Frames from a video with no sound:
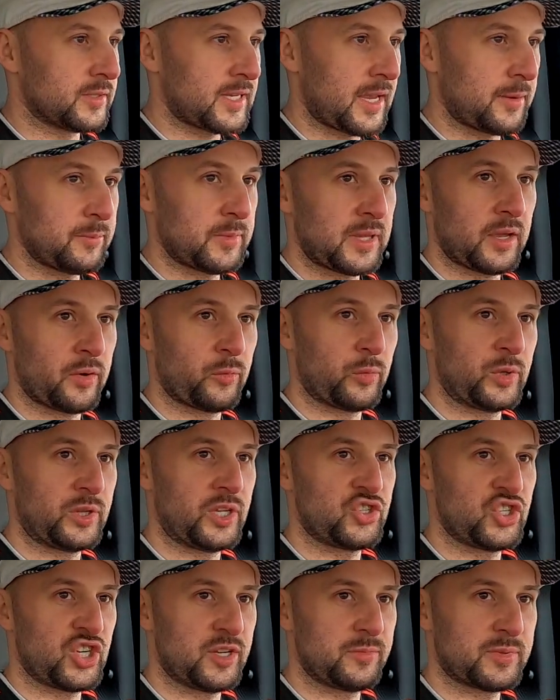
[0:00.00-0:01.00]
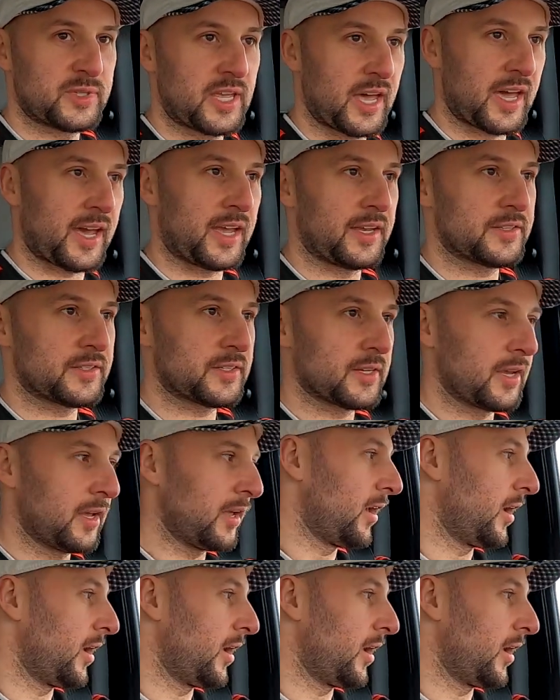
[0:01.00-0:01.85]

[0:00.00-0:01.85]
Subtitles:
Same thing with the Jeeps, guys.